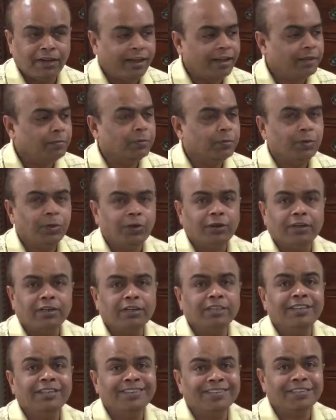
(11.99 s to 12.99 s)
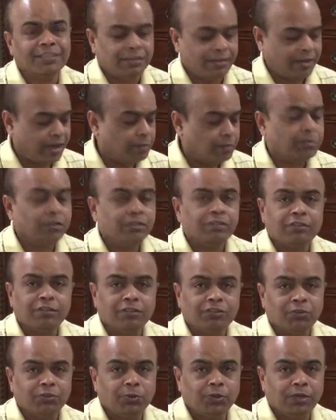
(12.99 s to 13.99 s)
I am not a teacher. I am just a
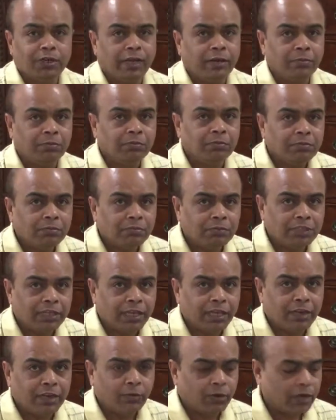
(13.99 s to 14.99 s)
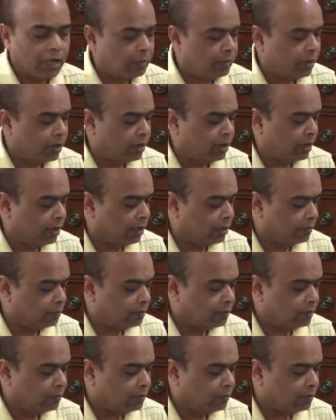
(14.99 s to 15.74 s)
student. I am sharing what I am learning.